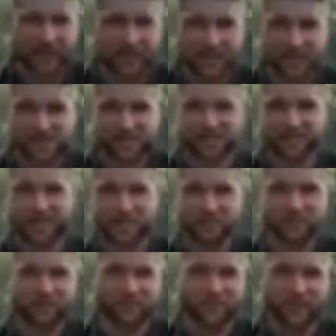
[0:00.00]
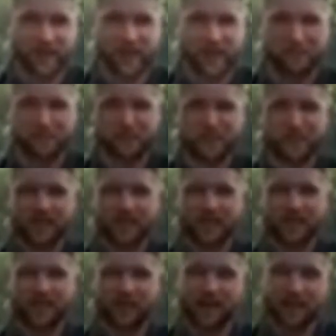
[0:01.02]
vacation that you've ever had
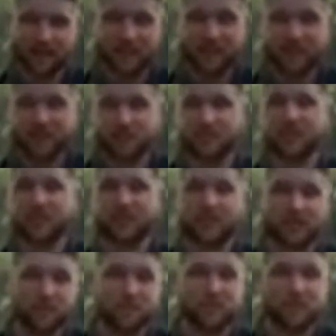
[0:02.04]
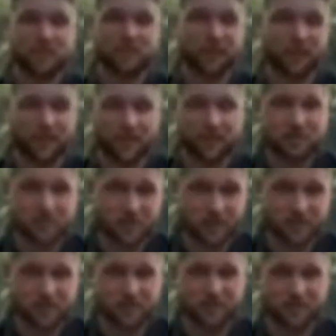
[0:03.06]
a lot of things here are going to be very
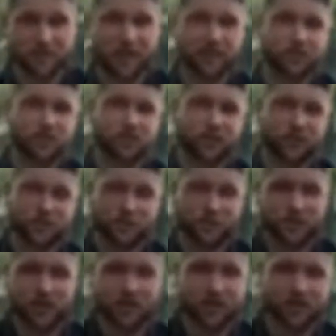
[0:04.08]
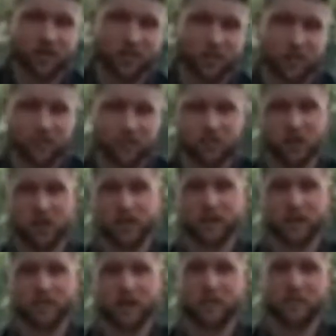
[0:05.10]
expensive, like the transportation that we were
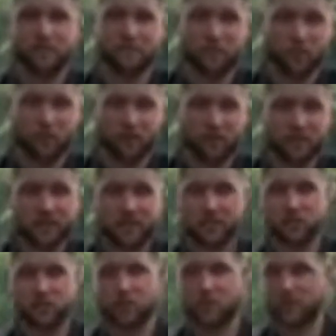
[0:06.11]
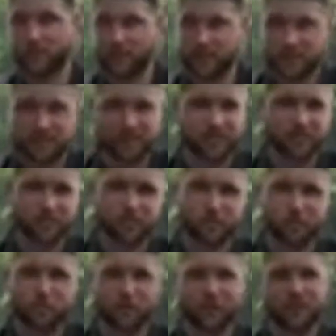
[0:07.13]
talking about before. Don't even consider
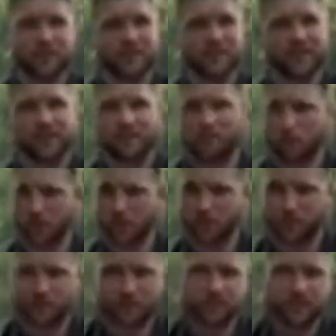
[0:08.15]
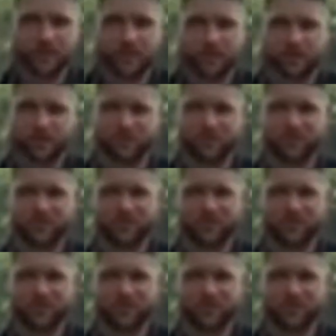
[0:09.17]
Uber. It's like 40 or 50 dollars